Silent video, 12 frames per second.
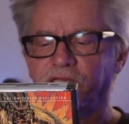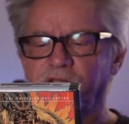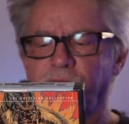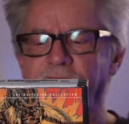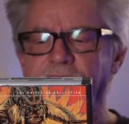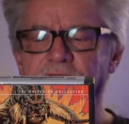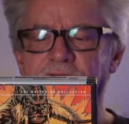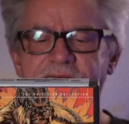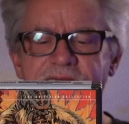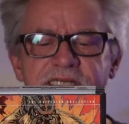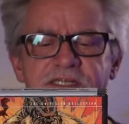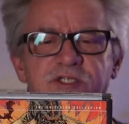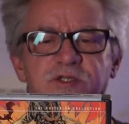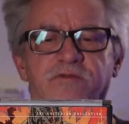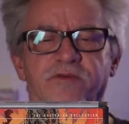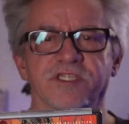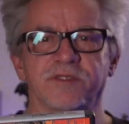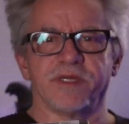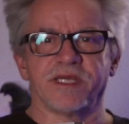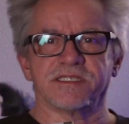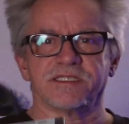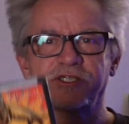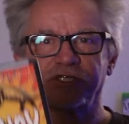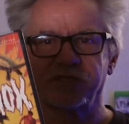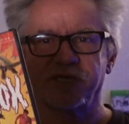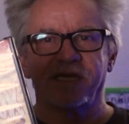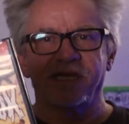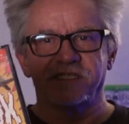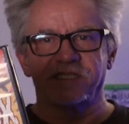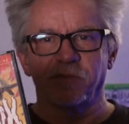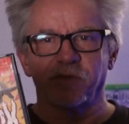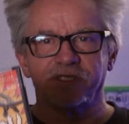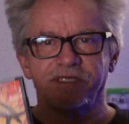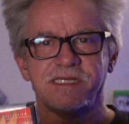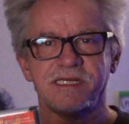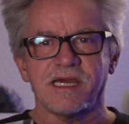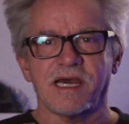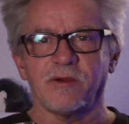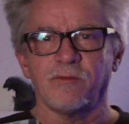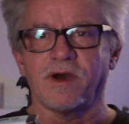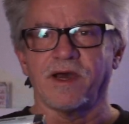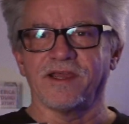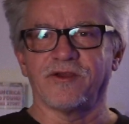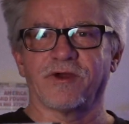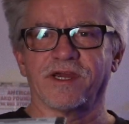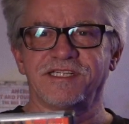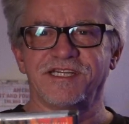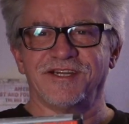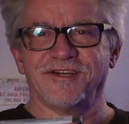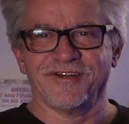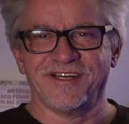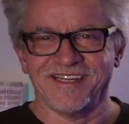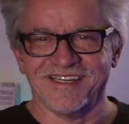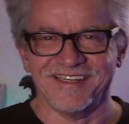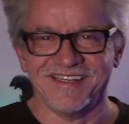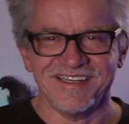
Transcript: You may not need to for this because it's the most DIY Criterion